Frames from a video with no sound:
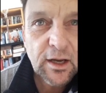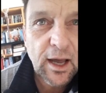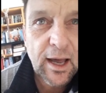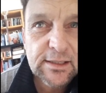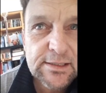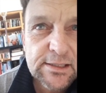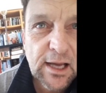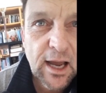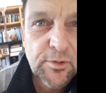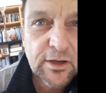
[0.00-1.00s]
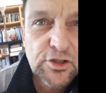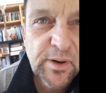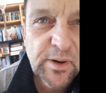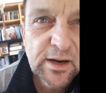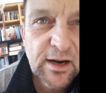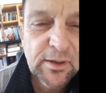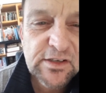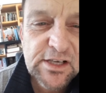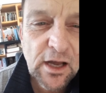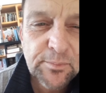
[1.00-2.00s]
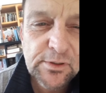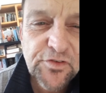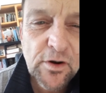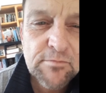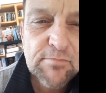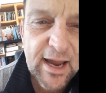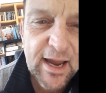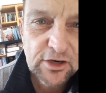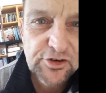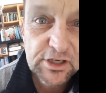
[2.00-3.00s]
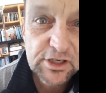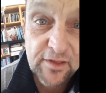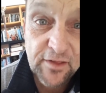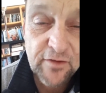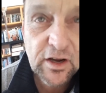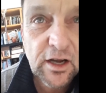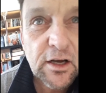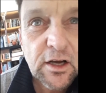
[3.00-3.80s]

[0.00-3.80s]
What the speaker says: And I'm going to bring a couple of examples from my country, South Africa,